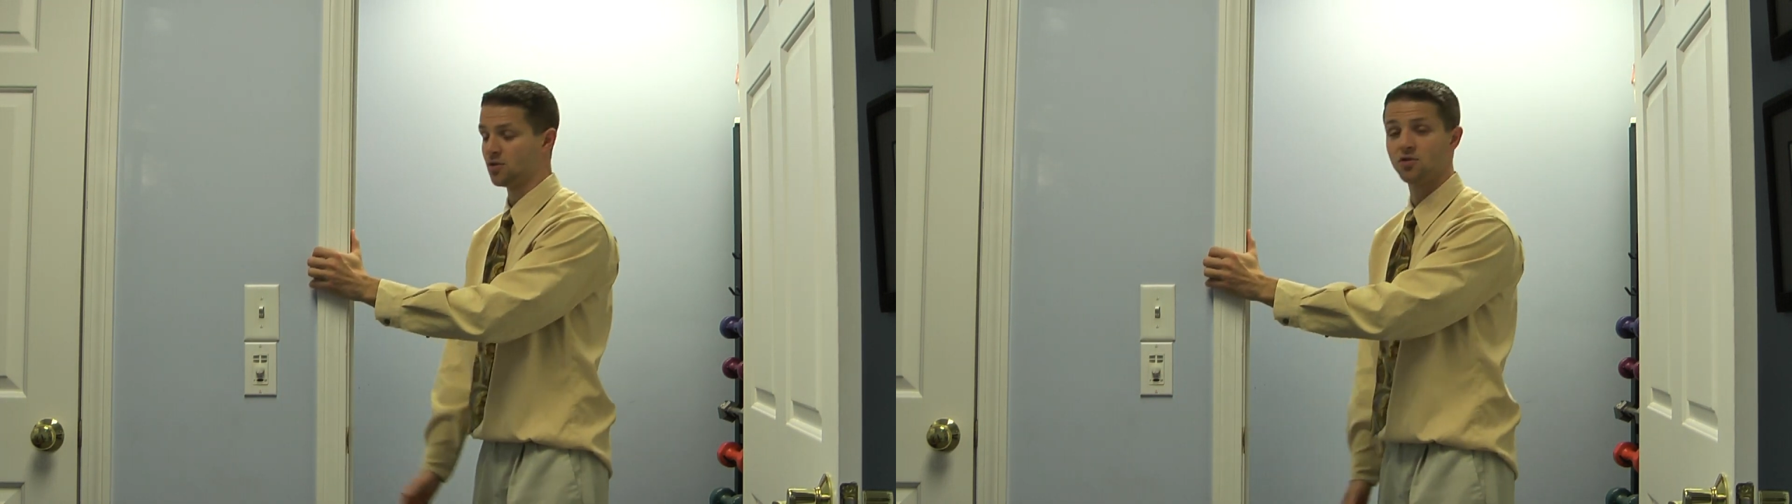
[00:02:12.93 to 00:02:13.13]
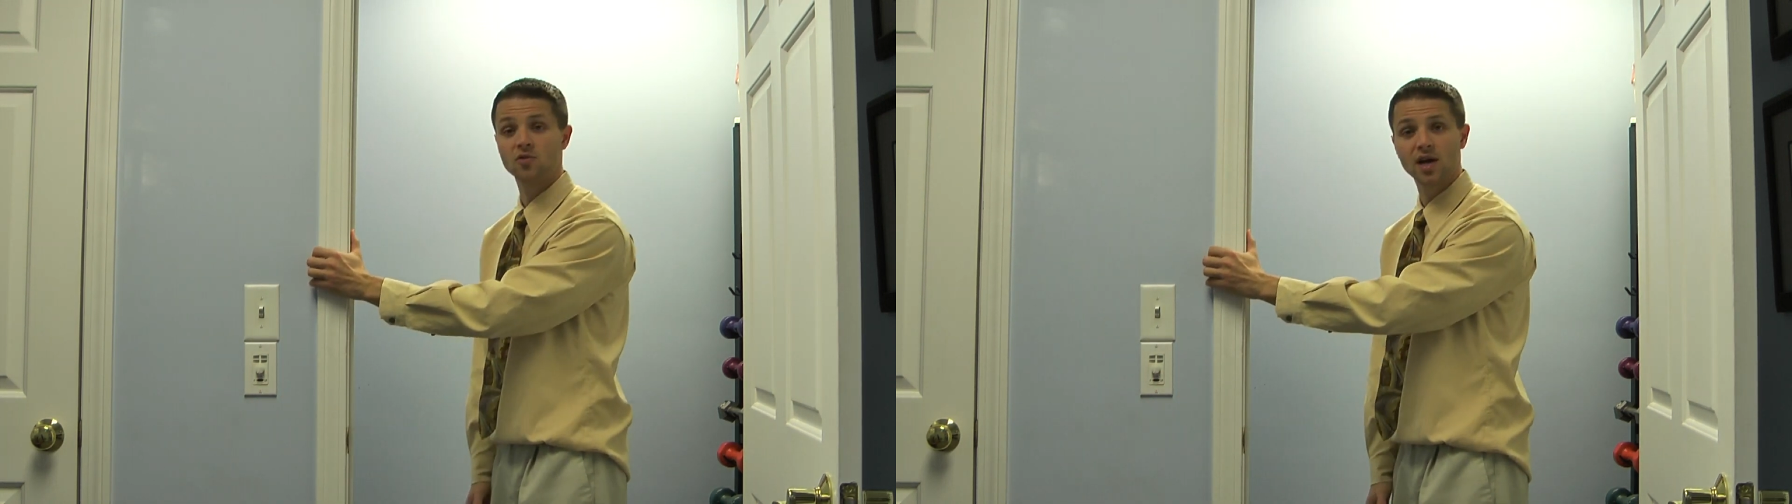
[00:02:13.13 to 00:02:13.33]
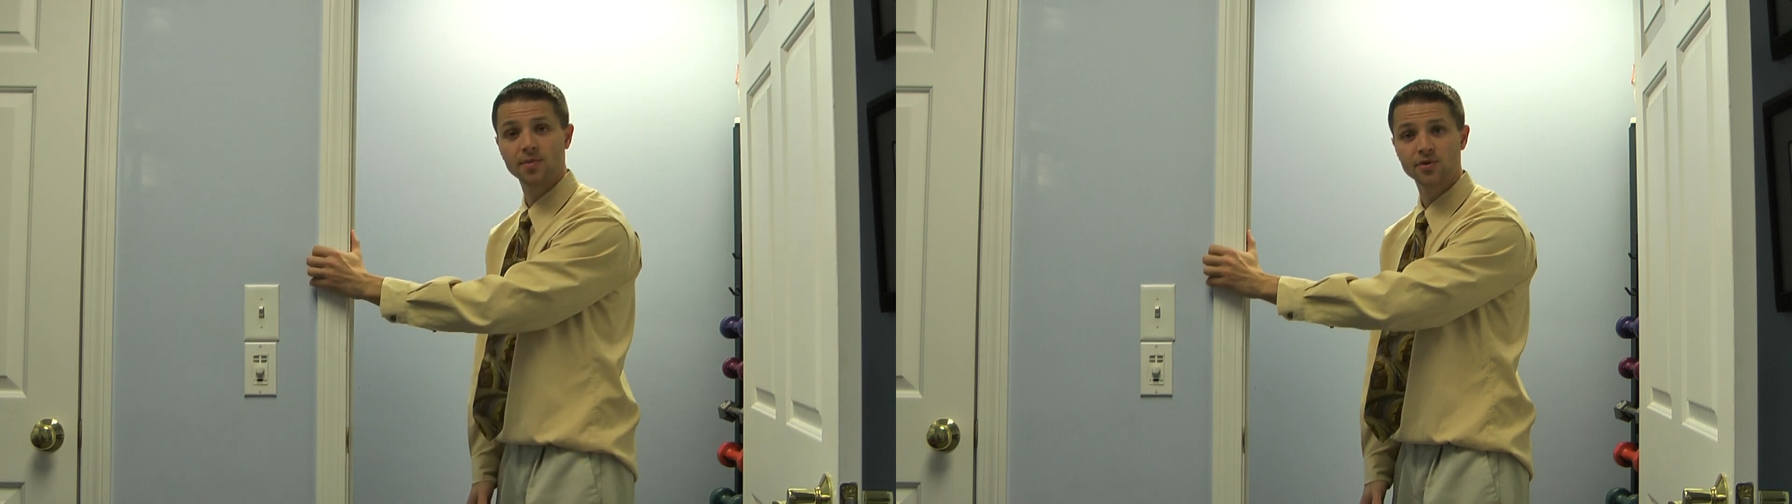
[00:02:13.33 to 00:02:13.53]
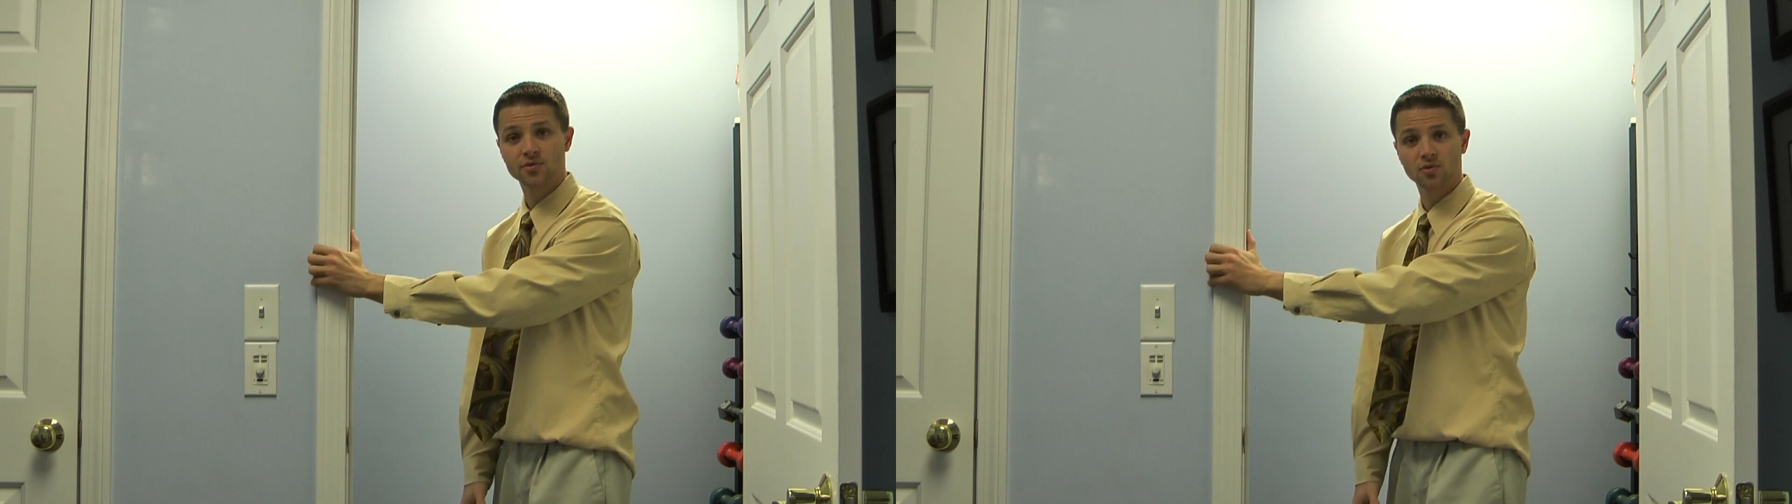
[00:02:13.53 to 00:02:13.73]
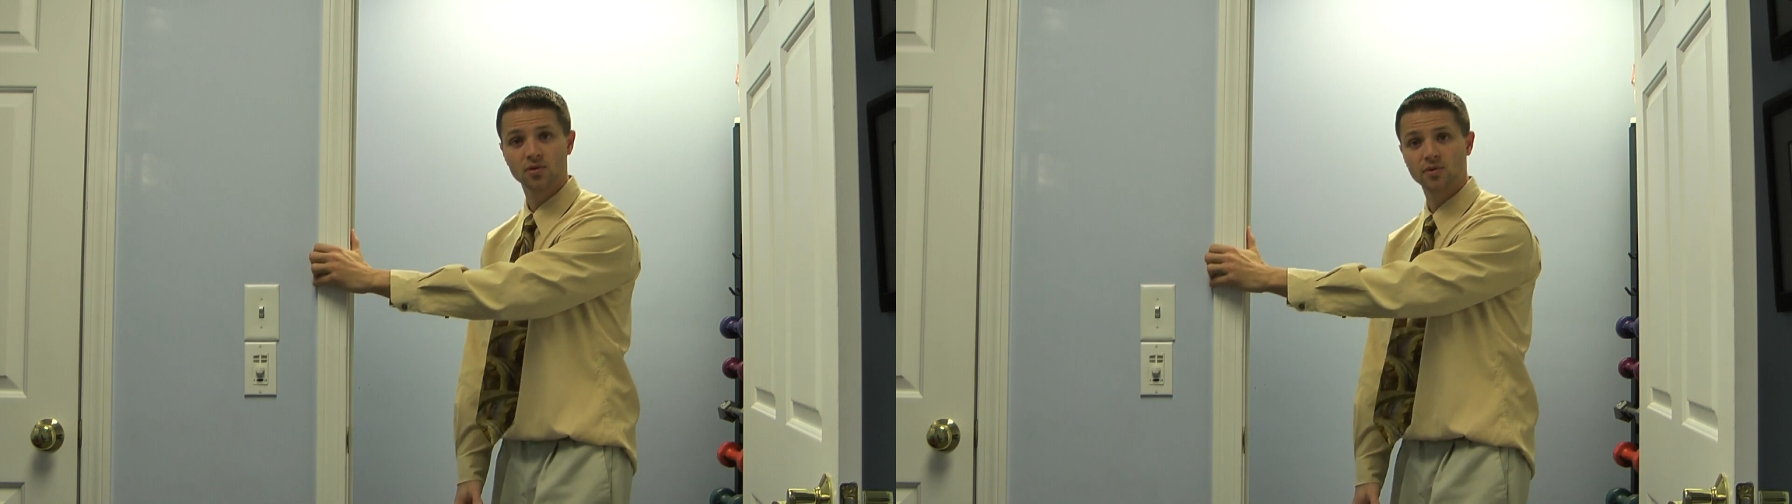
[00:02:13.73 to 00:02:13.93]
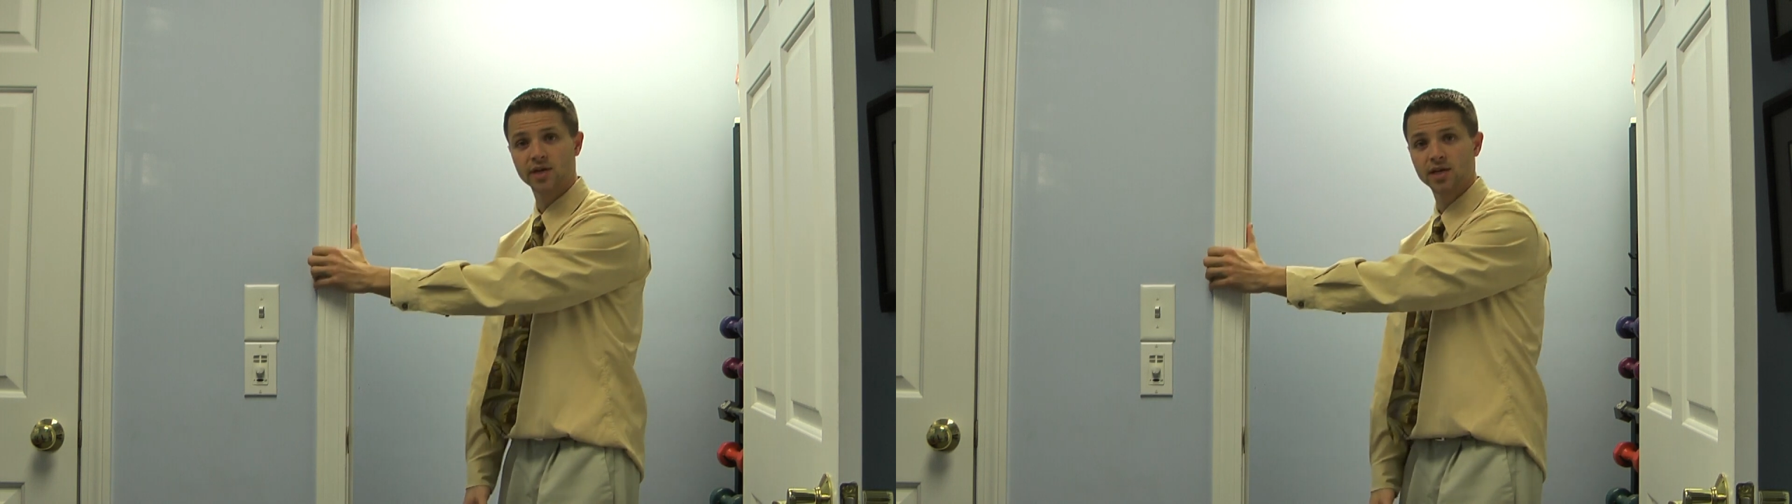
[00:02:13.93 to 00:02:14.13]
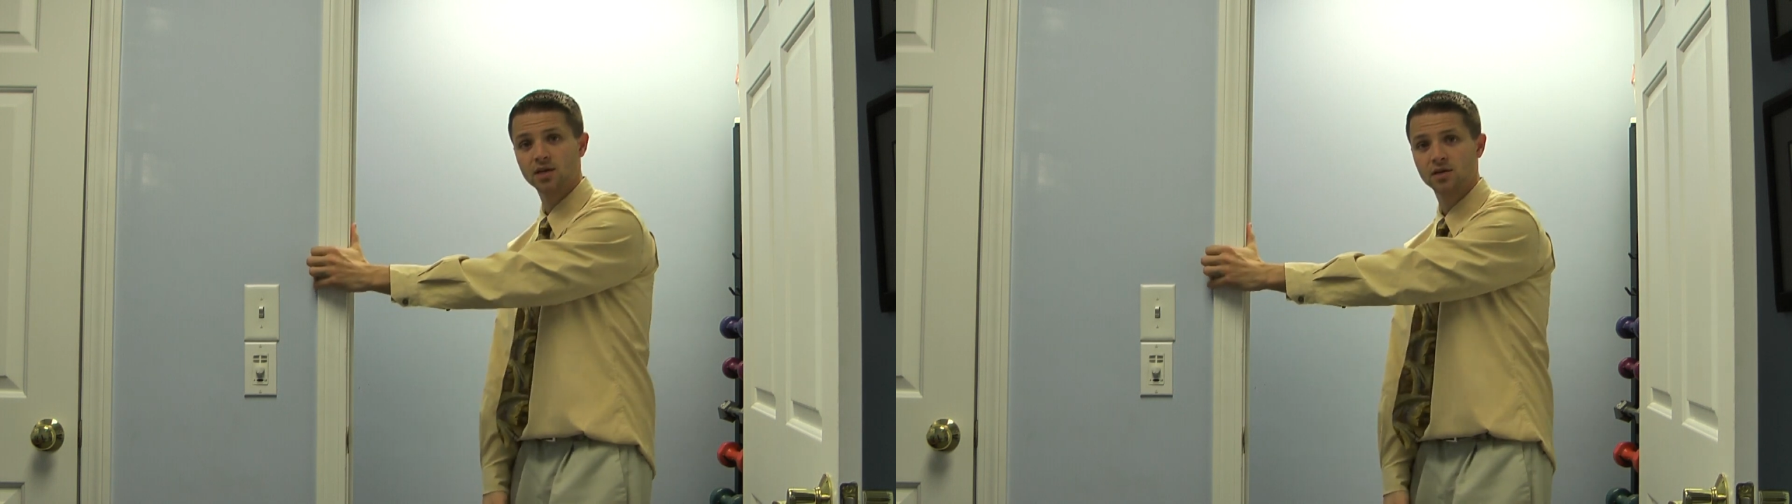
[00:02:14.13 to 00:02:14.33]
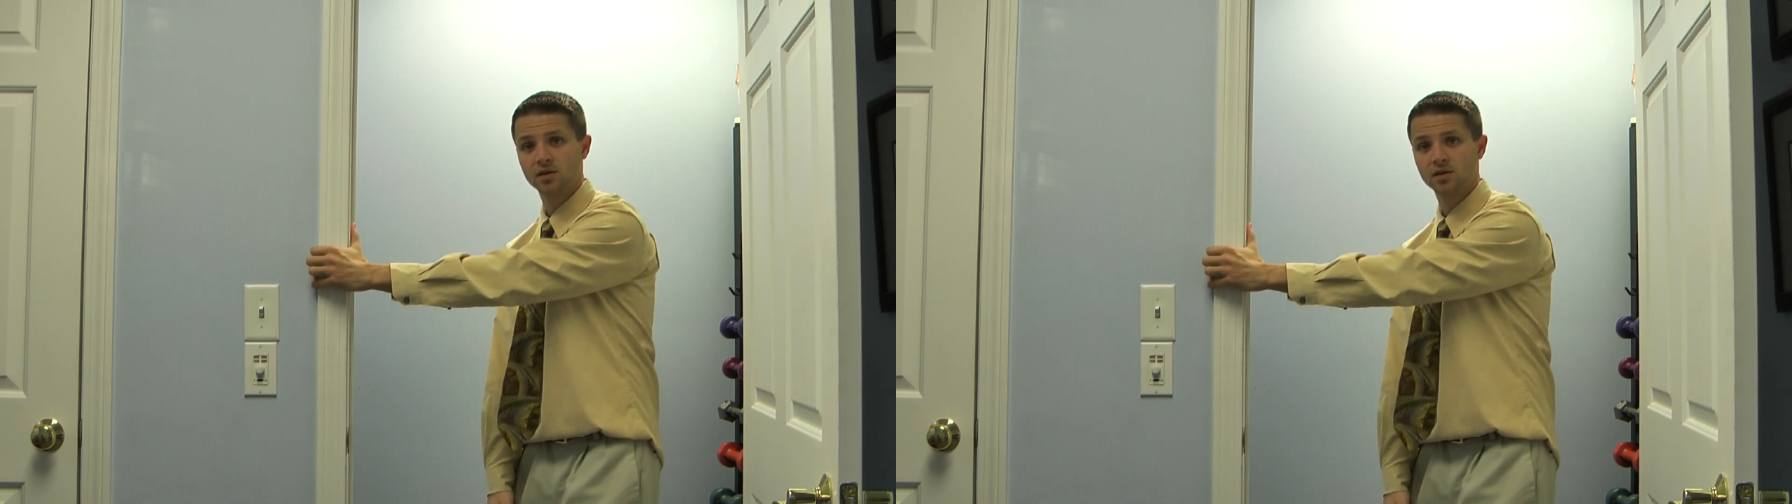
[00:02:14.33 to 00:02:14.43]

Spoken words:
You grab your doorway.